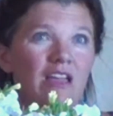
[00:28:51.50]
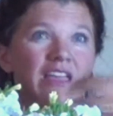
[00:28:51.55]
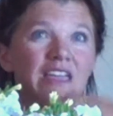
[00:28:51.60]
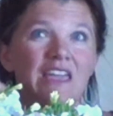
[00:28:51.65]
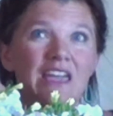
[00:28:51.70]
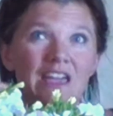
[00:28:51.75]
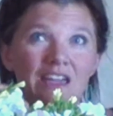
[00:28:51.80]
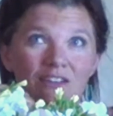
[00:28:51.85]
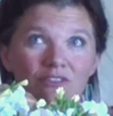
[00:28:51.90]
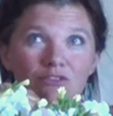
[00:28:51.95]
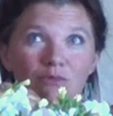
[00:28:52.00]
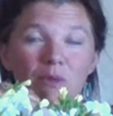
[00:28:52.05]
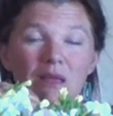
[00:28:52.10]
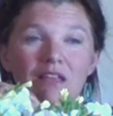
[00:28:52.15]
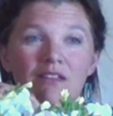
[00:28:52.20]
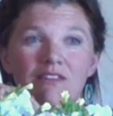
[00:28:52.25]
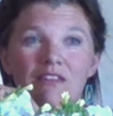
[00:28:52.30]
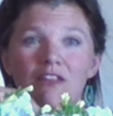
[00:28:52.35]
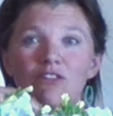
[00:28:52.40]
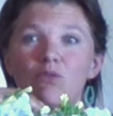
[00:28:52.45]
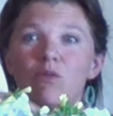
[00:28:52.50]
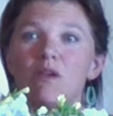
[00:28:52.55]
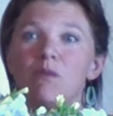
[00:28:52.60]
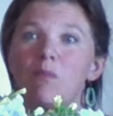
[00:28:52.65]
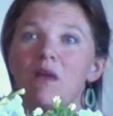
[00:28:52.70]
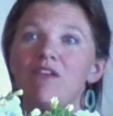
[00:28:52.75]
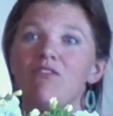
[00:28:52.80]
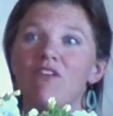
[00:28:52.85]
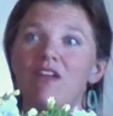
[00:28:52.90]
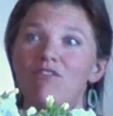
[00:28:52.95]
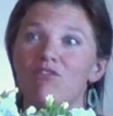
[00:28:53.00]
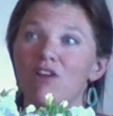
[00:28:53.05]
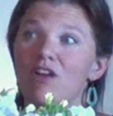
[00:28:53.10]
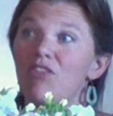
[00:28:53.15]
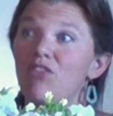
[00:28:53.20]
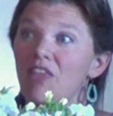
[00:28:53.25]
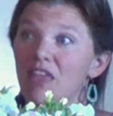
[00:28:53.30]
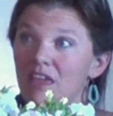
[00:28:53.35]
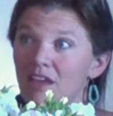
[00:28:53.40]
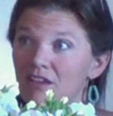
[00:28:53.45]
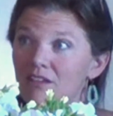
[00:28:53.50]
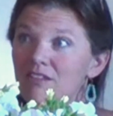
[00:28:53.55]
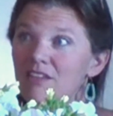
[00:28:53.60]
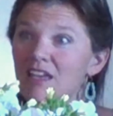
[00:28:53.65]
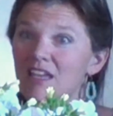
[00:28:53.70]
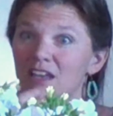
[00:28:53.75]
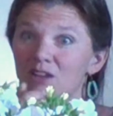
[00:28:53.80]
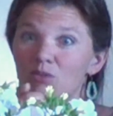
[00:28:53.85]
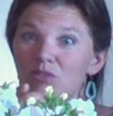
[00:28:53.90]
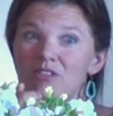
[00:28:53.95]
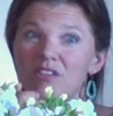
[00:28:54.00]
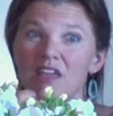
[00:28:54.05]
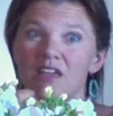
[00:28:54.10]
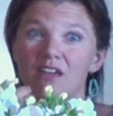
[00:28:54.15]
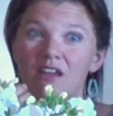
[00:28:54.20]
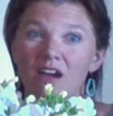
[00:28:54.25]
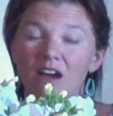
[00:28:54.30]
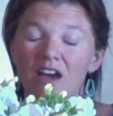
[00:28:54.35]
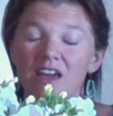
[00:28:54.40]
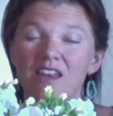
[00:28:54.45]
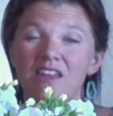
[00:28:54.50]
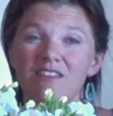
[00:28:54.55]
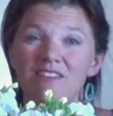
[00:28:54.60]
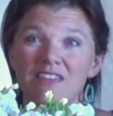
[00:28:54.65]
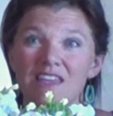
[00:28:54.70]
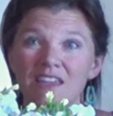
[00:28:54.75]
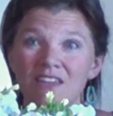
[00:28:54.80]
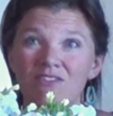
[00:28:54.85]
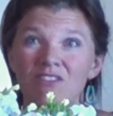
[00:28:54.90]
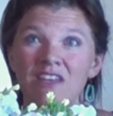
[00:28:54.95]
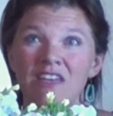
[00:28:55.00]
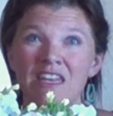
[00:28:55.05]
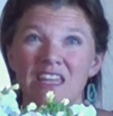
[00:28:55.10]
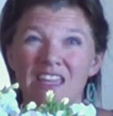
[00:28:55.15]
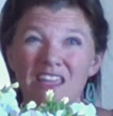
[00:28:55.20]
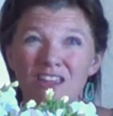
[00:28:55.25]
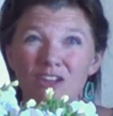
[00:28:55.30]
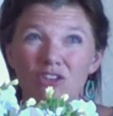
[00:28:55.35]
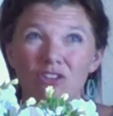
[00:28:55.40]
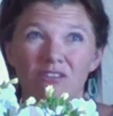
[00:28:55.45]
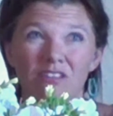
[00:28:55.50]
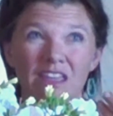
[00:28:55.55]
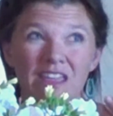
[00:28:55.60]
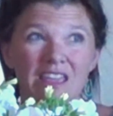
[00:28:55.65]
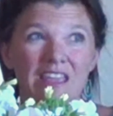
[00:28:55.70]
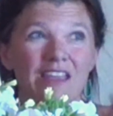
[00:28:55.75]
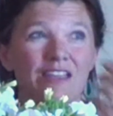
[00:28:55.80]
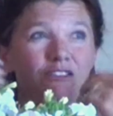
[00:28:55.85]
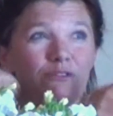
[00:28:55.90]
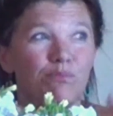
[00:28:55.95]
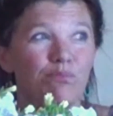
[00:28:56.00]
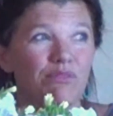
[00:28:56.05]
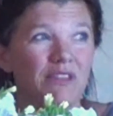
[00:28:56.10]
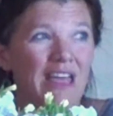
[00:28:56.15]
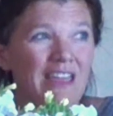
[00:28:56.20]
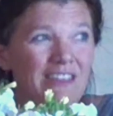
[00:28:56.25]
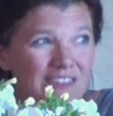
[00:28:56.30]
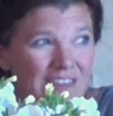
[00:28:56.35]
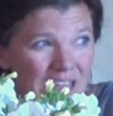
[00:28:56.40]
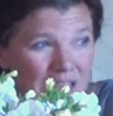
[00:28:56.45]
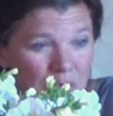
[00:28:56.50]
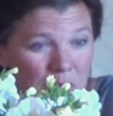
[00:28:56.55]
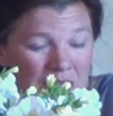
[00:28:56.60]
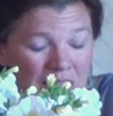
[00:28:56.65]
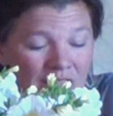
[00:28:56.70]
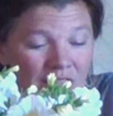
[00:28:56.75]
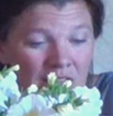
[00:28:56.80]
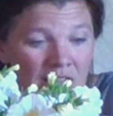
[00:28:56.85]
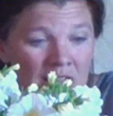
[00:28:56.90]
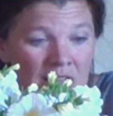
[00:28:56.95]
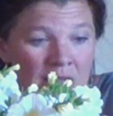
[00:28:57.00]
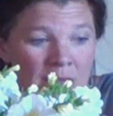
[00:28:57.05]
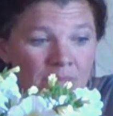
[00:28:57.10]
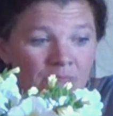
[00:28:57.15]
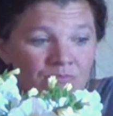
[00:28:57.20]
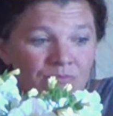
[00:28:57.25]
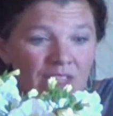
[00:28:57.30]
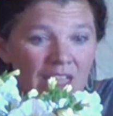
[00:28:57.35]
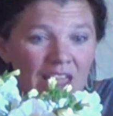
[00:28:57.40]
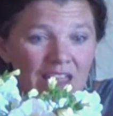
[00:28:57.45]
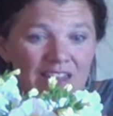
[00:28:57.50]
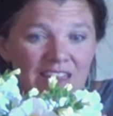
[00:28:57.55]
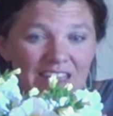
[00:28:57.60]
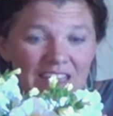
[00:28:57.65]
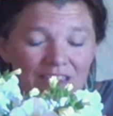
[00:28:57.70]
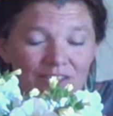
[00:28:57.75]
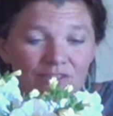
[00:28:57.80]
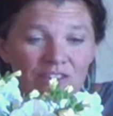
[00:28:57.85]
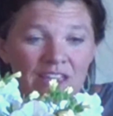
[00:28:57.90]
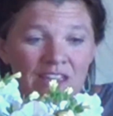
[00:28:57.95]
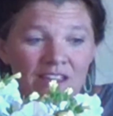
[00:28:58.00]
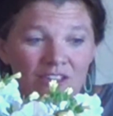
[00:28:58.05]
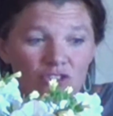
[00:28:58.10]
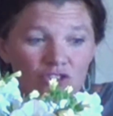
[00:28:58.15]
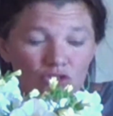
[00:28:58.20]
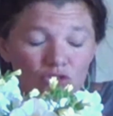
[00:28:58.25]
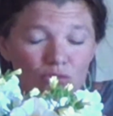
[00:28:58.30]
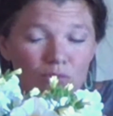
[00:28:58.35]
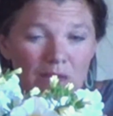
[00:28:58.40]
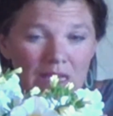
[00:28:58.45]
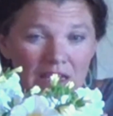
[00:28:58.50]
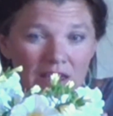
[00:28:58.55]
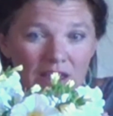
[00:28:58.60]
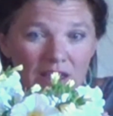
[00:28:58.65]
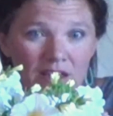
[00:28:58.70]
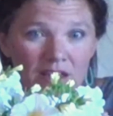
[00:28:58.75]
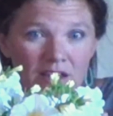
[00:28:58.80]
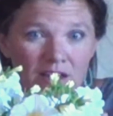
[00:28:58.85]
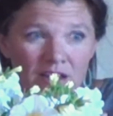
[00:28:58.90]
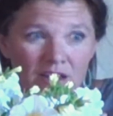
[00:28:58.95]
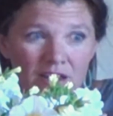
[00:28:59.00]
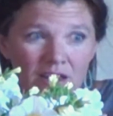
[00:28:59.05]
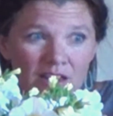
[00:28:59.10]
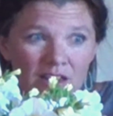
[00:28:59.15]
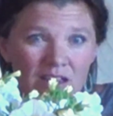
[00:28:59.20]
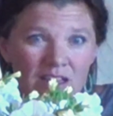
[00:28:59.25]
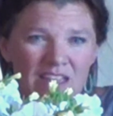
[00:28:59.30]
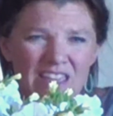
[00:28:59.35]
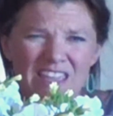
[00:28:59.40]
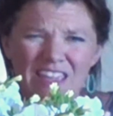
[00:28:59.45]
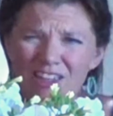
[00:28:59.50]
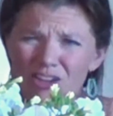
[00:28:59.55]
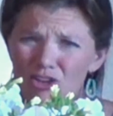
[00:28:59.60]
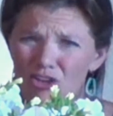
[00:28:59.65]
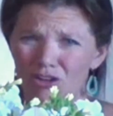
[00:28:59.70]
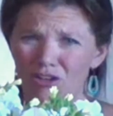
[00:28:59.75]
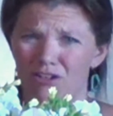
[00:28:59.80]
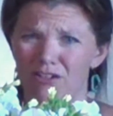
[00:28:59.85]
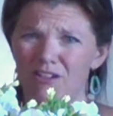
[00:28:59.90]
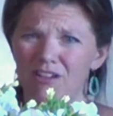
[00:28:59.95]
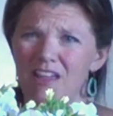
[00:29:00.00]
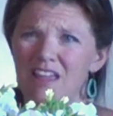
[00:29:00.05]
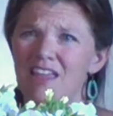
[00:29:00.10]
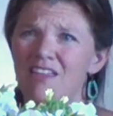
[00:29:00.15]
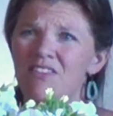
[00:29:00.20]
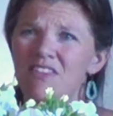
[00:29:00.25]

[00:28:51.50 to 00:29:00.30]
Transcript: gift, because that's one of my favorite things. And it was God is even here. He's blessing me and giving to me here in